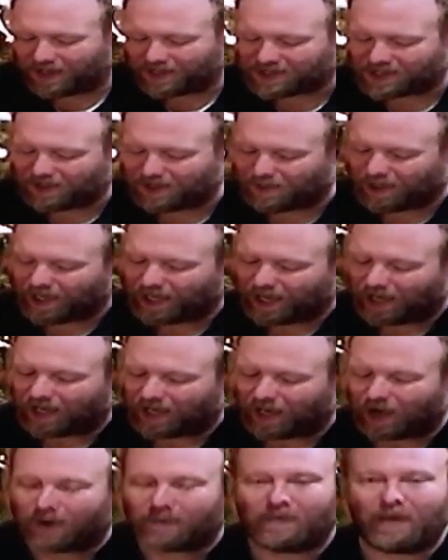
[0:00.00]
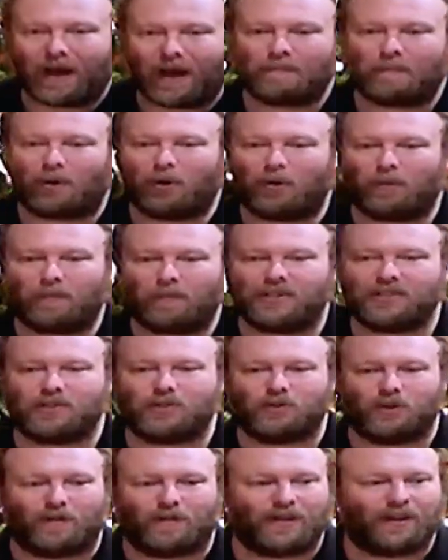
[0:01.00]
is the beginning of that
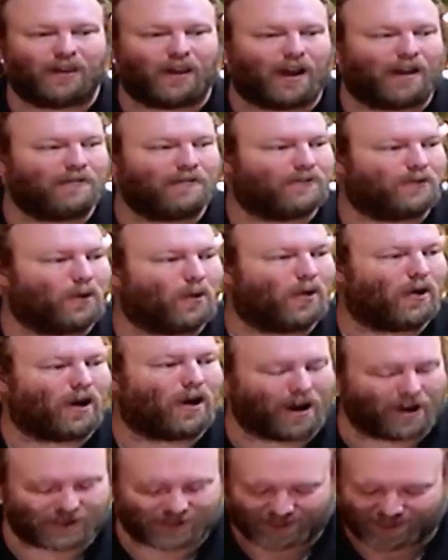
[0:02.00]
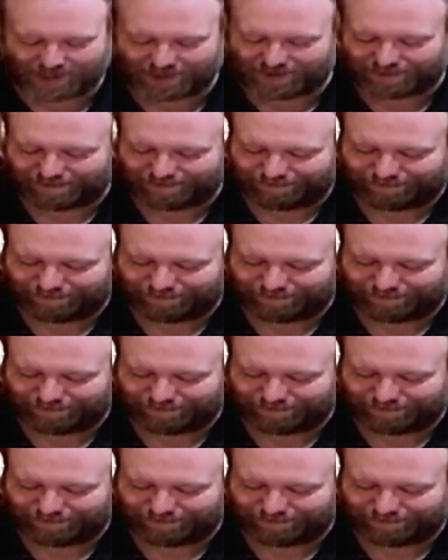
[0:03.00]
purpose-driven life for us.